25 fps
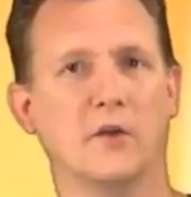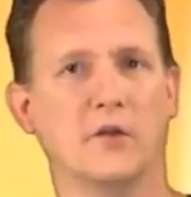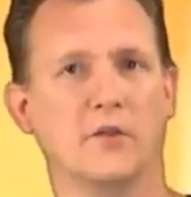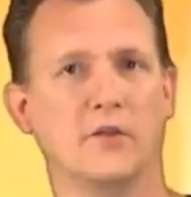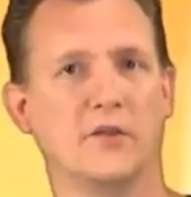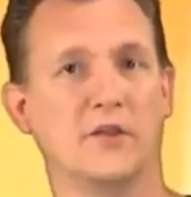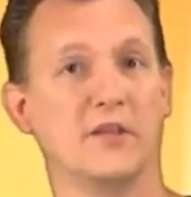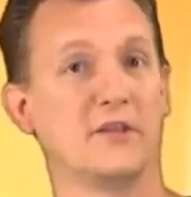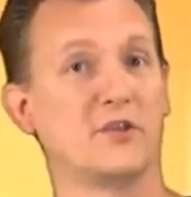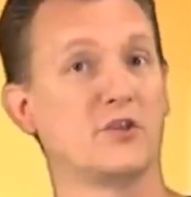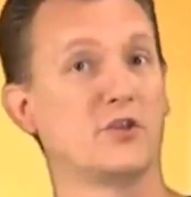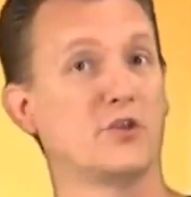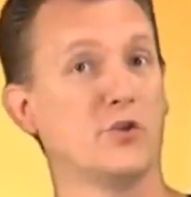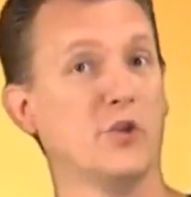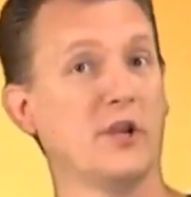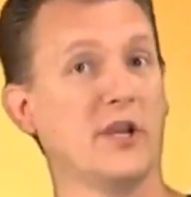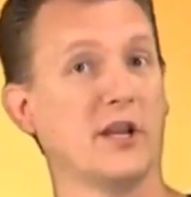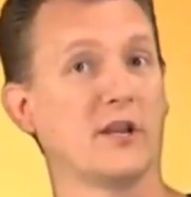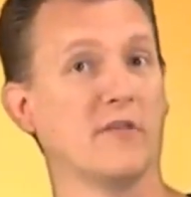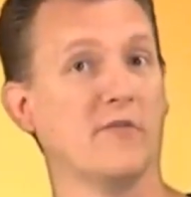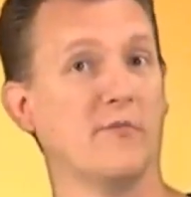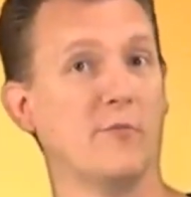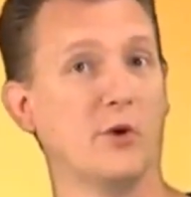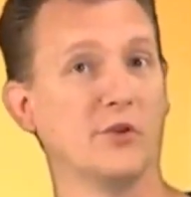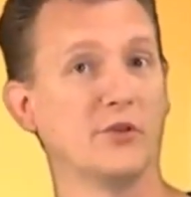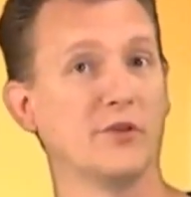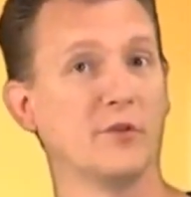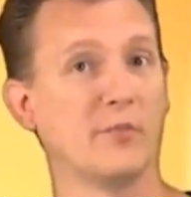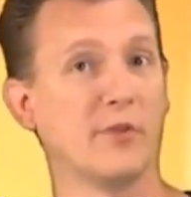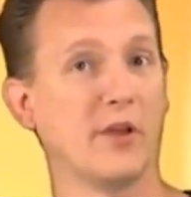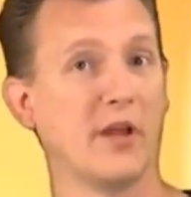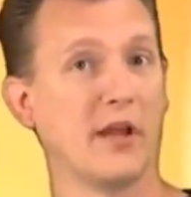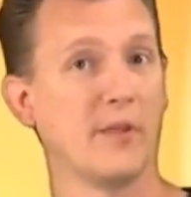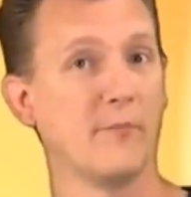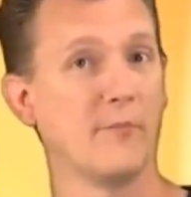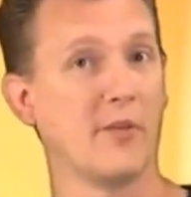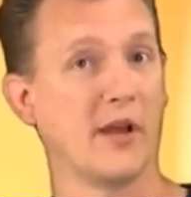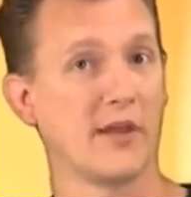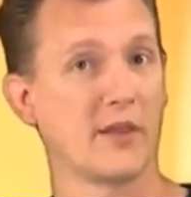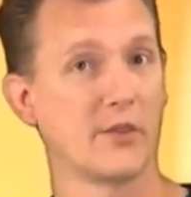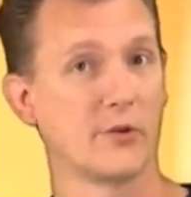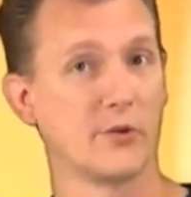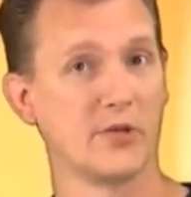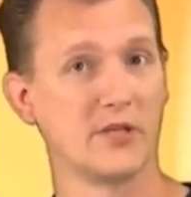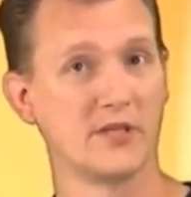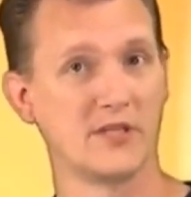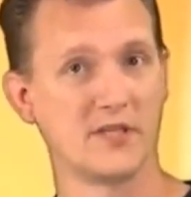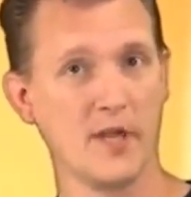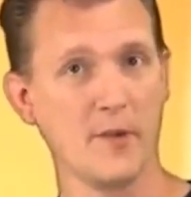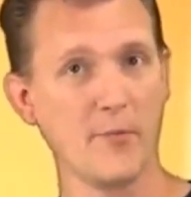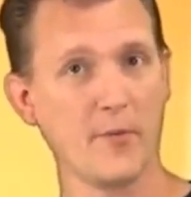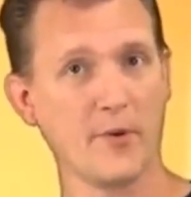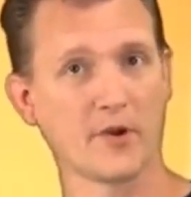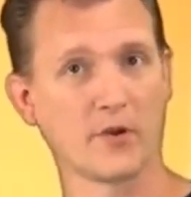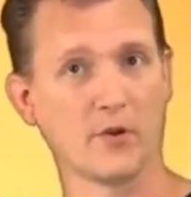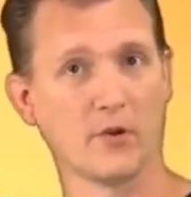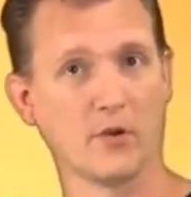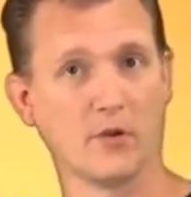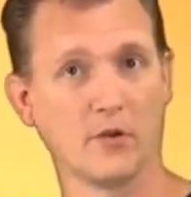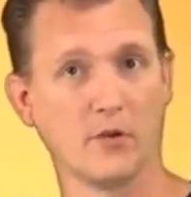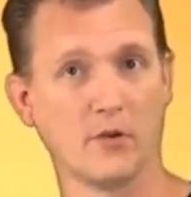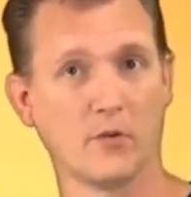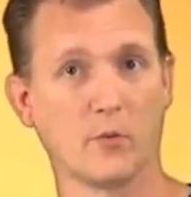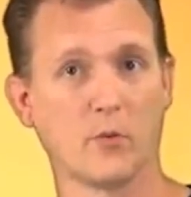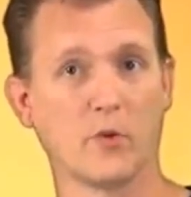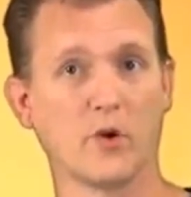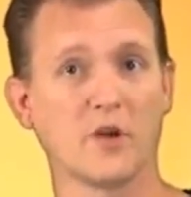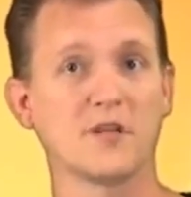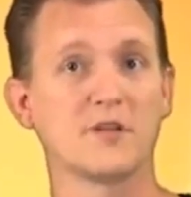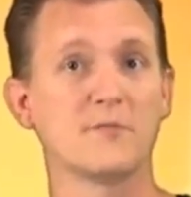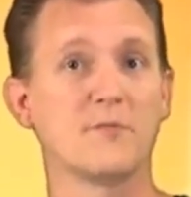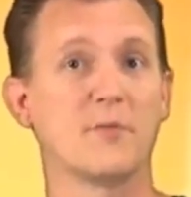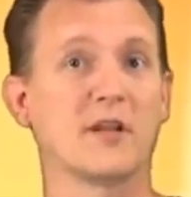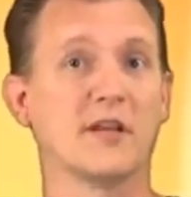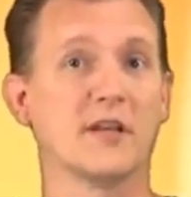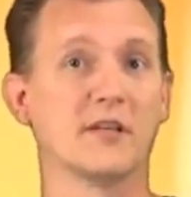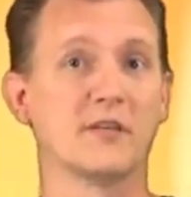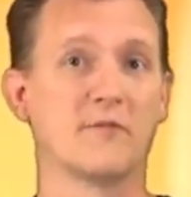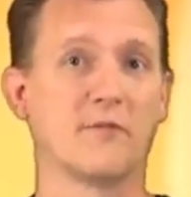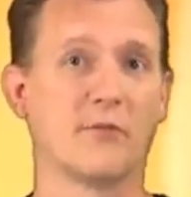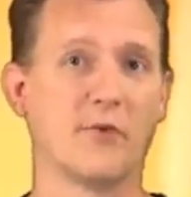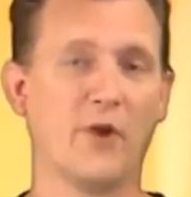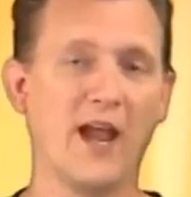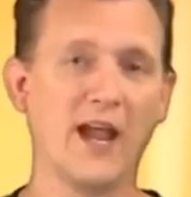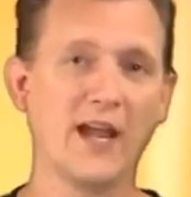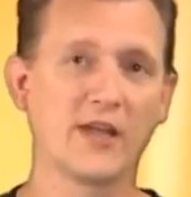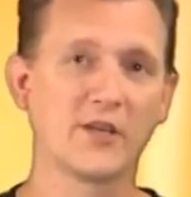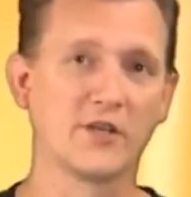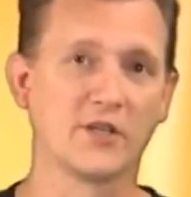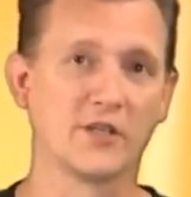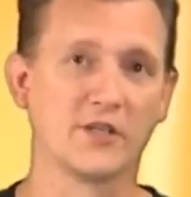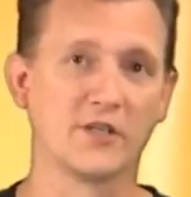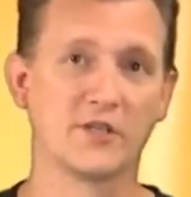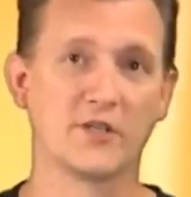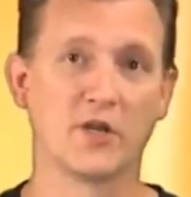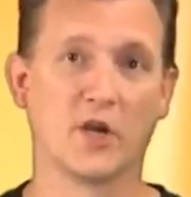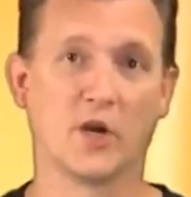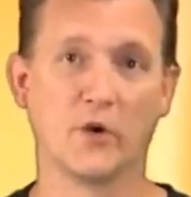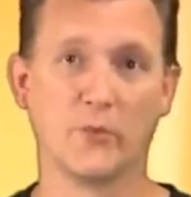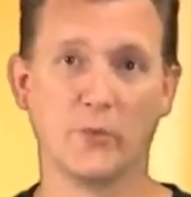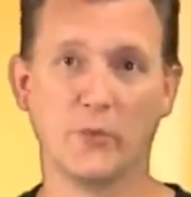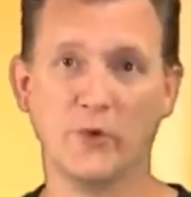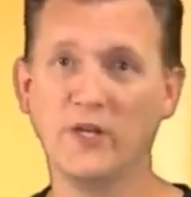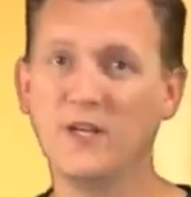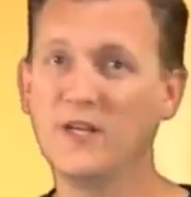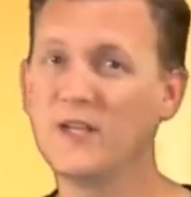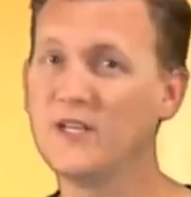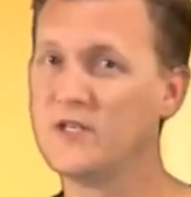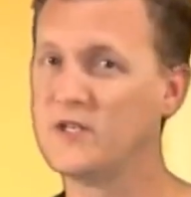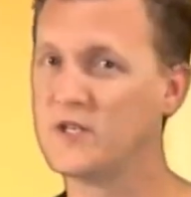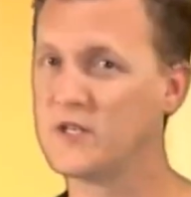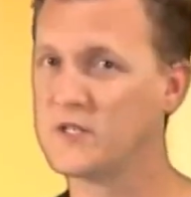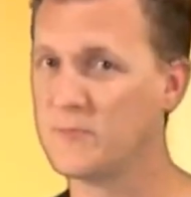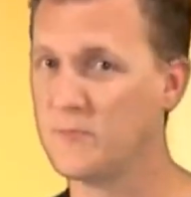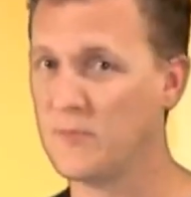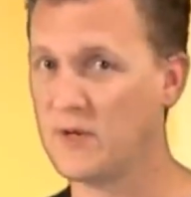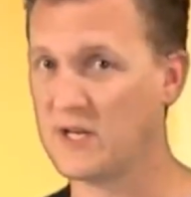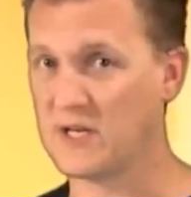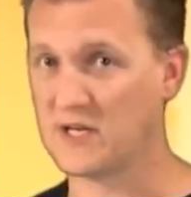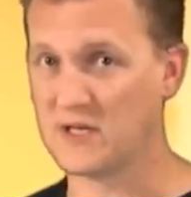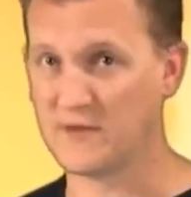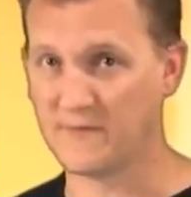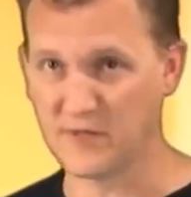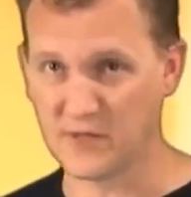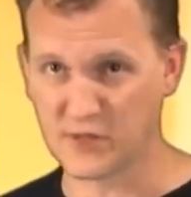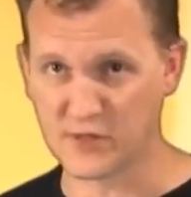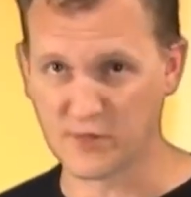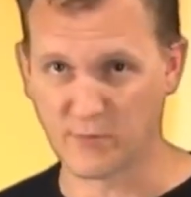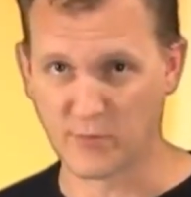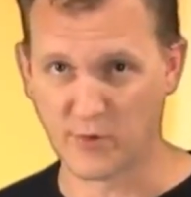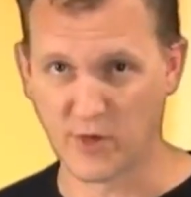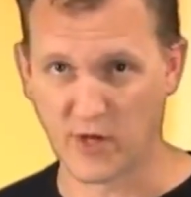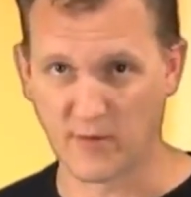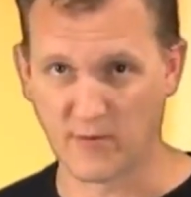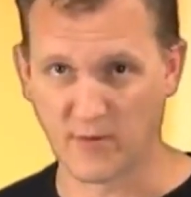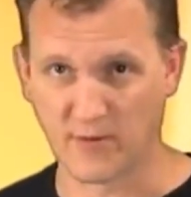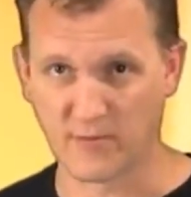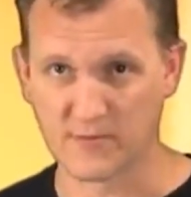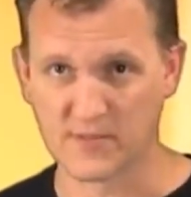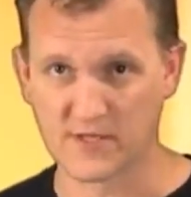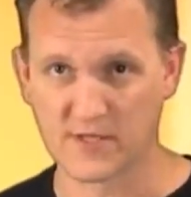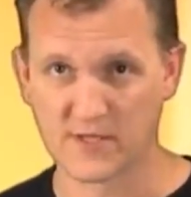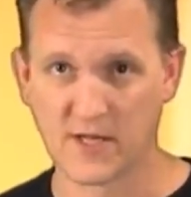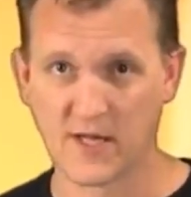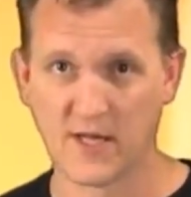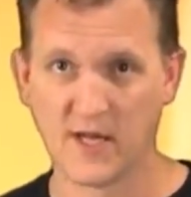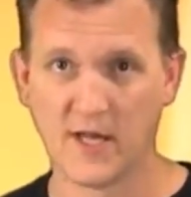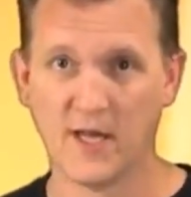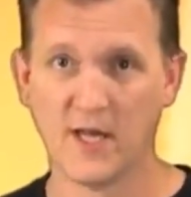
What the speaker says: This trick of multiplying by the reciprocal works because fractions are really just mini division problems.